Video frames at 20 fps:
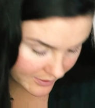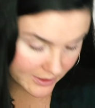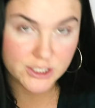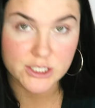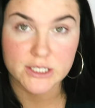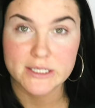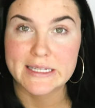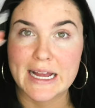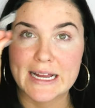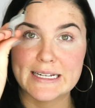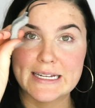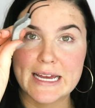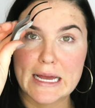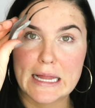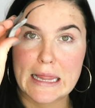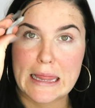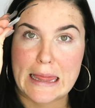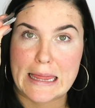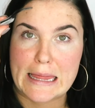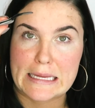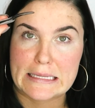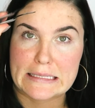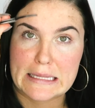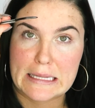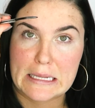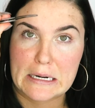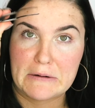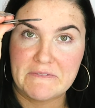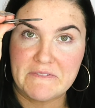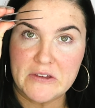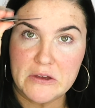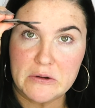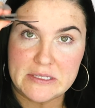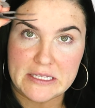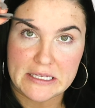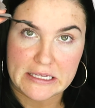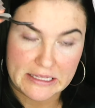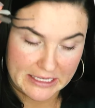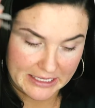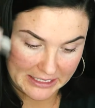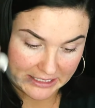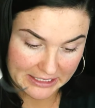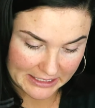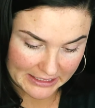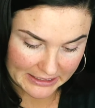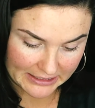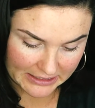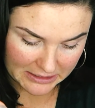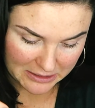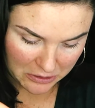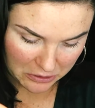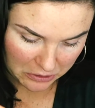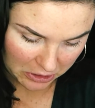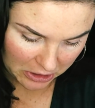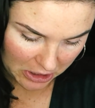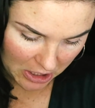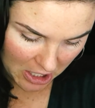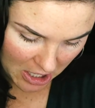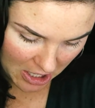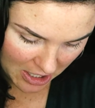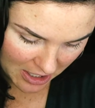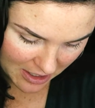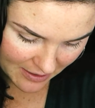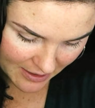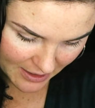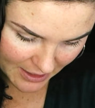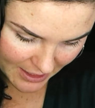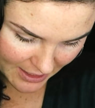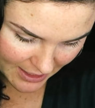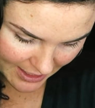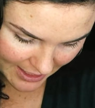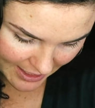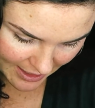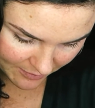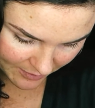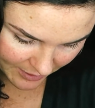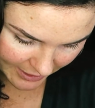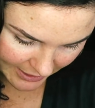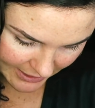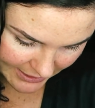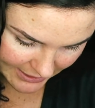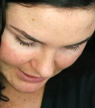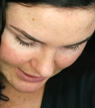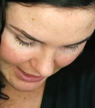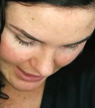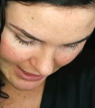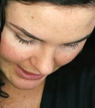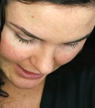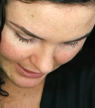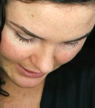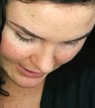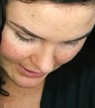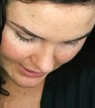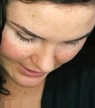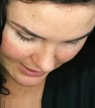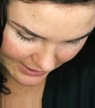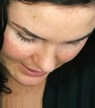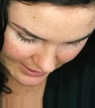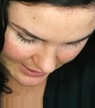is just, I take this little fusey thingy, this little claw, and we're gonna take